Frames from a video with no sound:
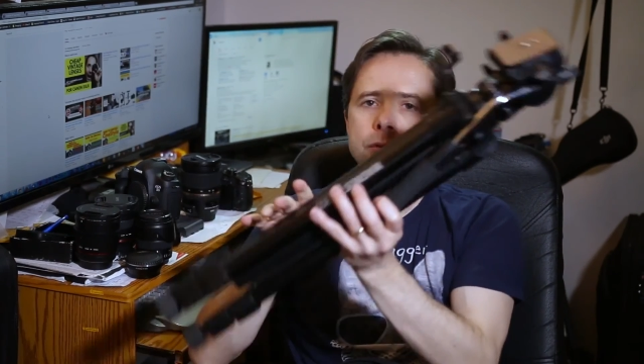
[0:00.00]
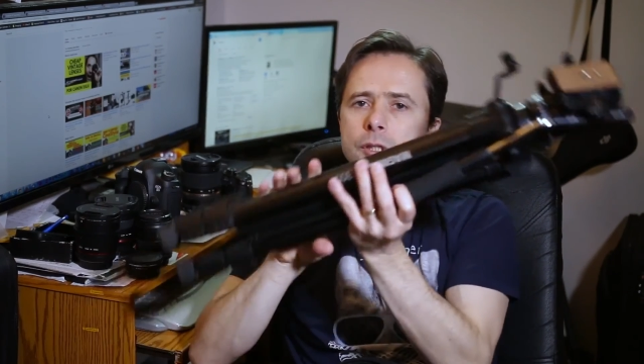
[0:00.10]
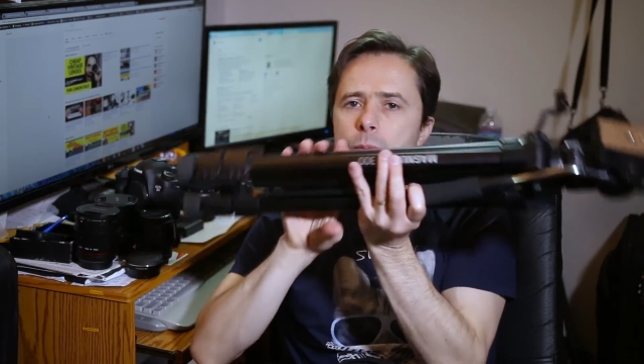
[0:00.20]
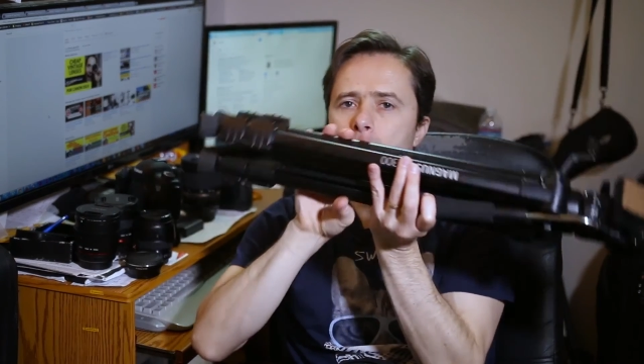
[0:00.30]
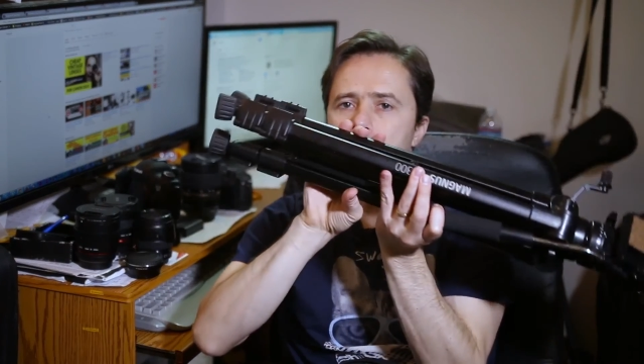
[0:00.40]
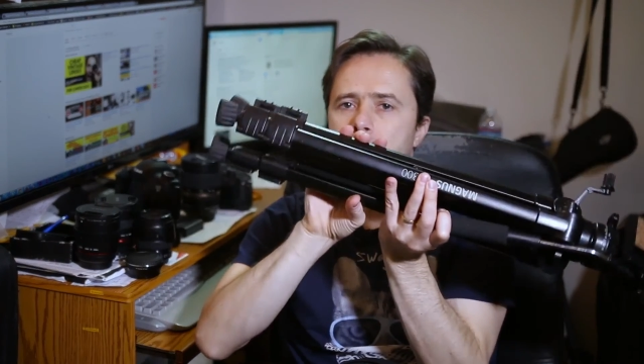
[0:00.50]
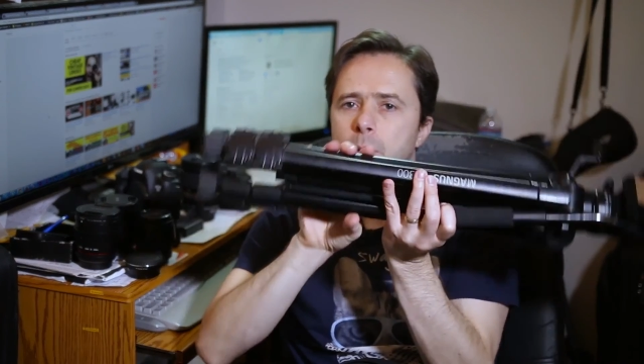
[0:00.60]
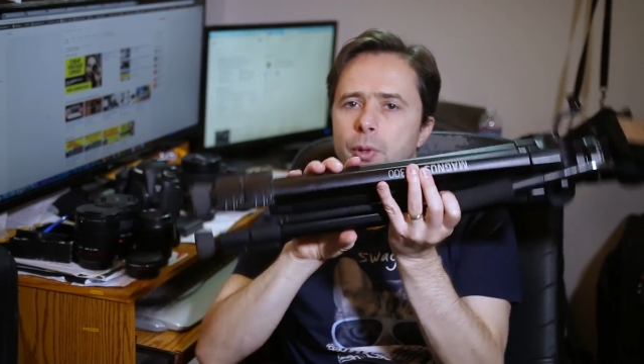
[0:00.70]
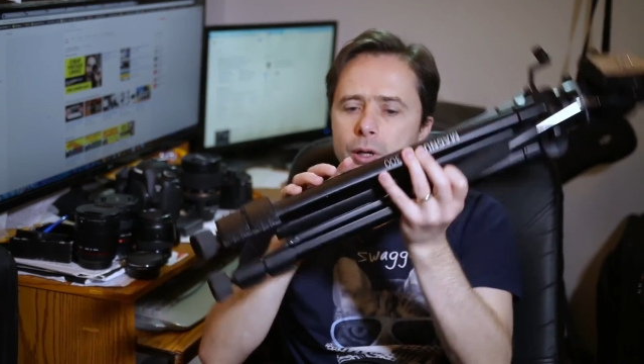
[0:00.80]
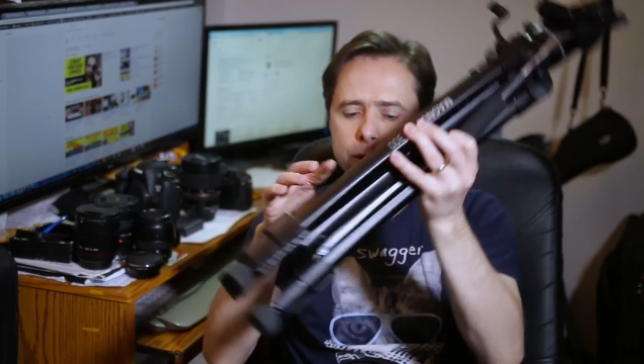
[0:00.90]
small
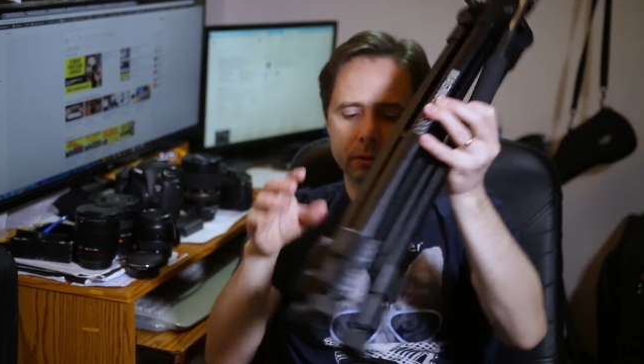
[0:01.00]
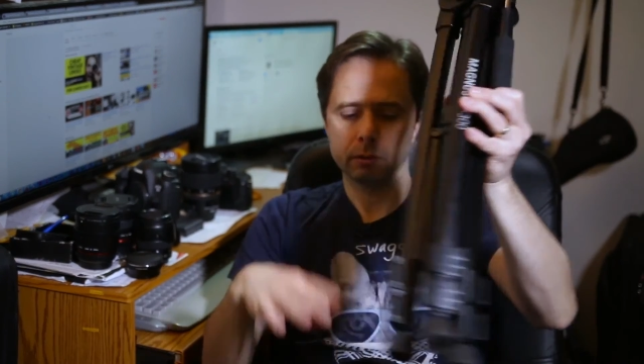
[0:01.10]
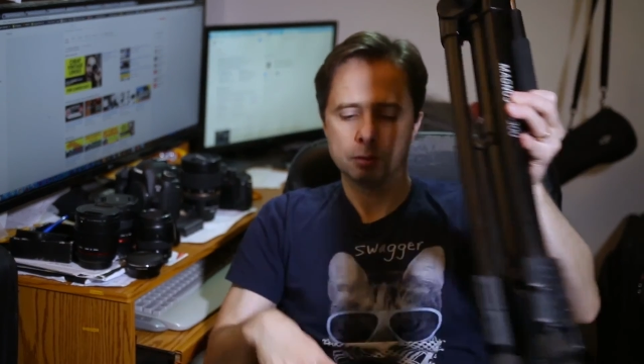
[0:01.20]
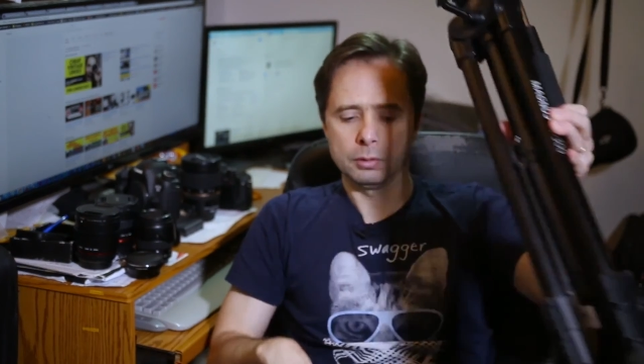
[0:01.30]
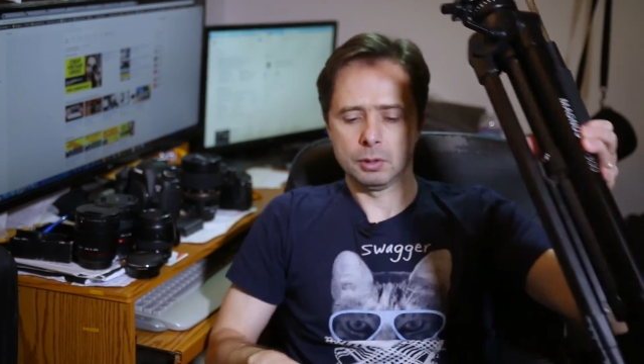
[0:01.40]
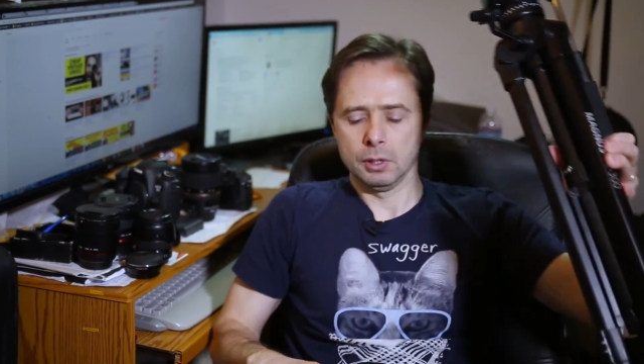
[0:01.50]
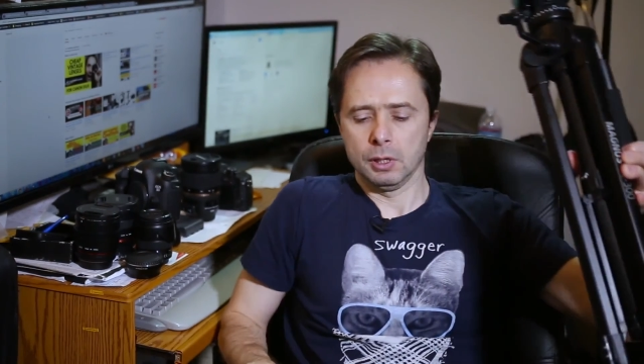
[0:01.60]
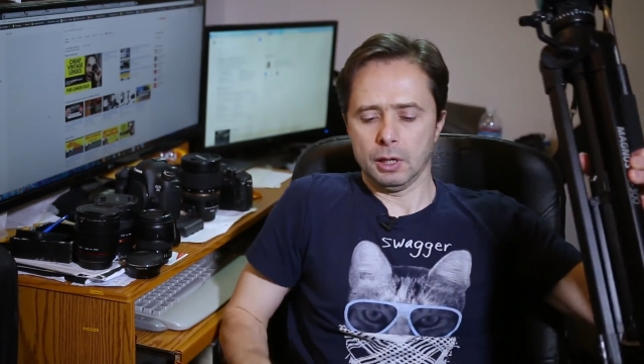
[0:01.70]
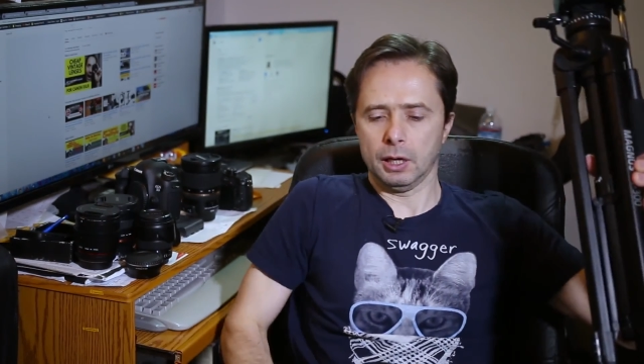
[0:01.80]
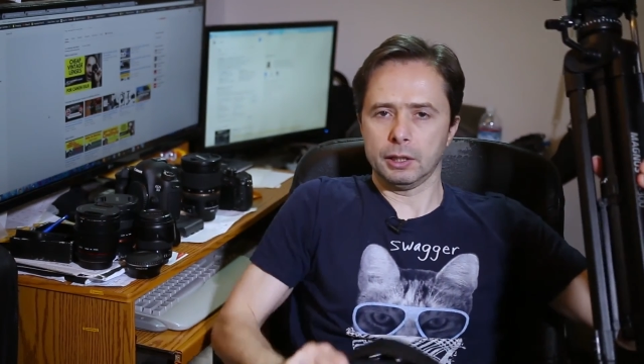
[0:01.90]
tripod,
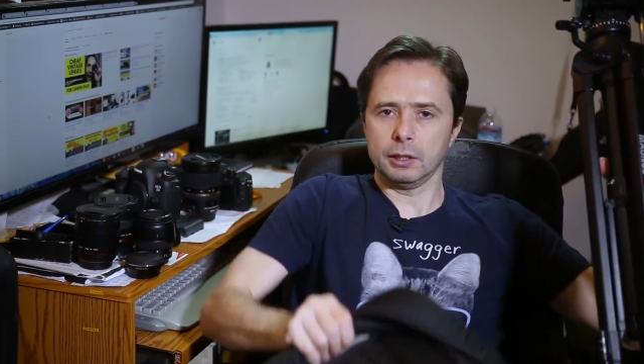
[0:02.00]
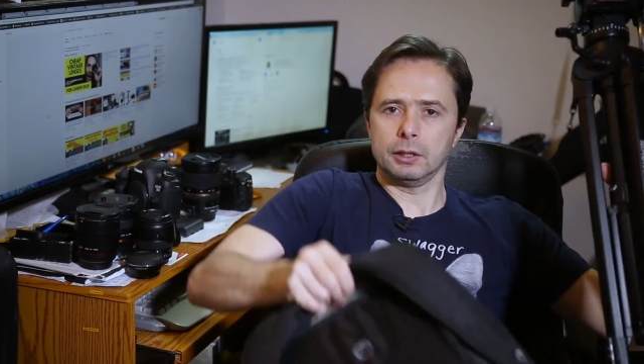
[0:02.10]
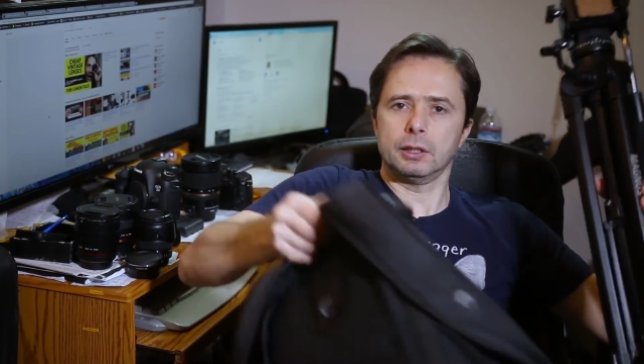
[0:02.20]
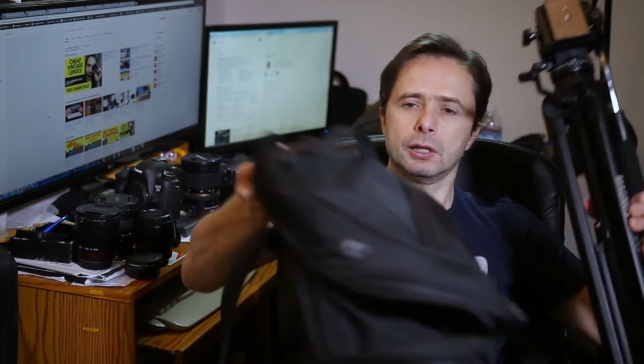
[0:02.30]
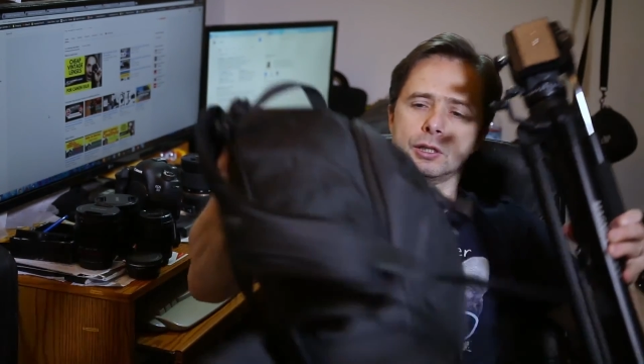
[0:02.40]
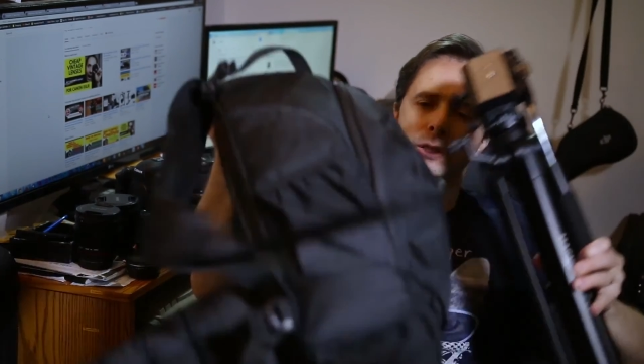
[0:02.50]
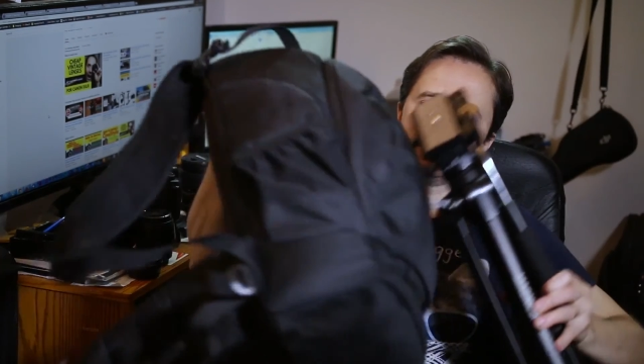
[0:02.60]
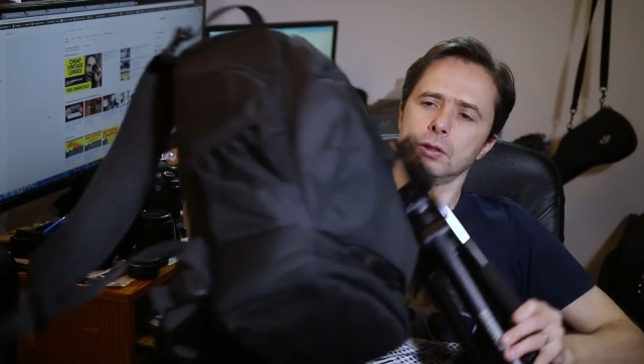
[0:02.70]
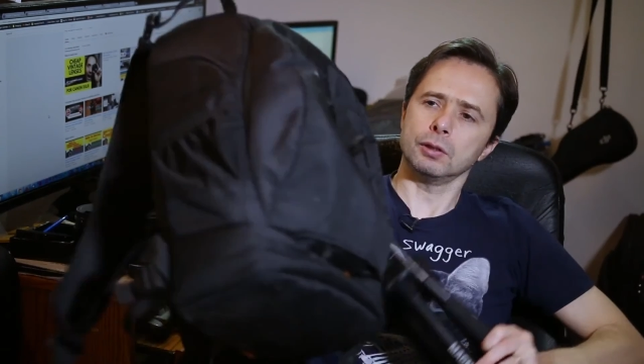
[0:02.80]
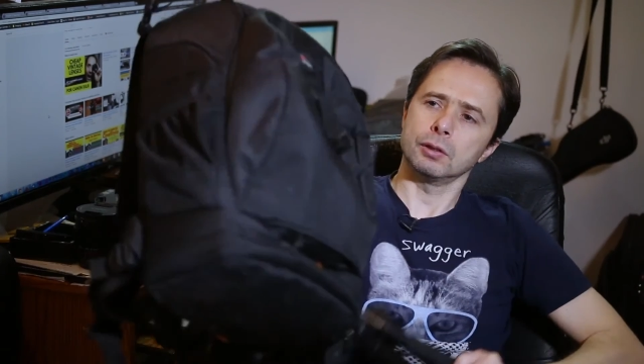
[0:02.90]
I can attach
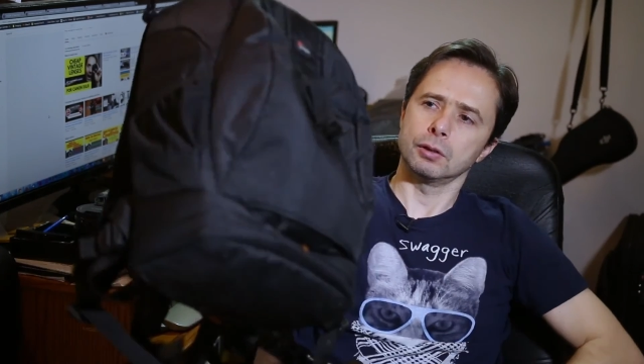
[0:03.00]
here,